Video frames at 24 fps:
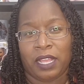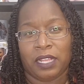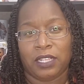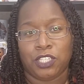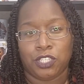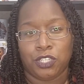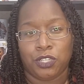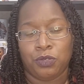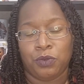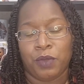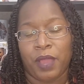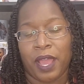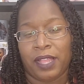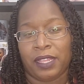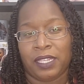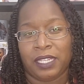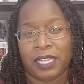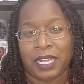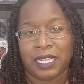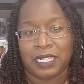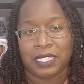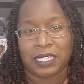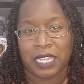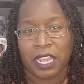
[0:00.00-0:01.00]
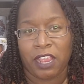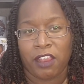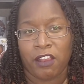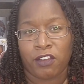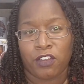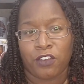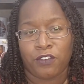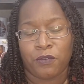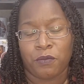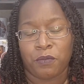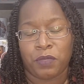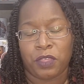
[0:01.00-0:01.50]
to Helen Hunt's
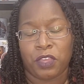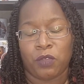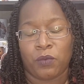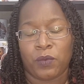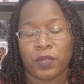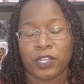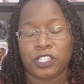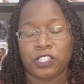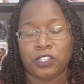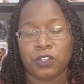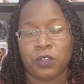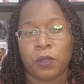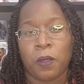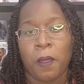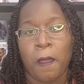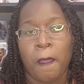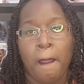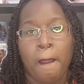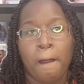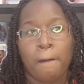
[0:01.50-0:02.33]
character from the original.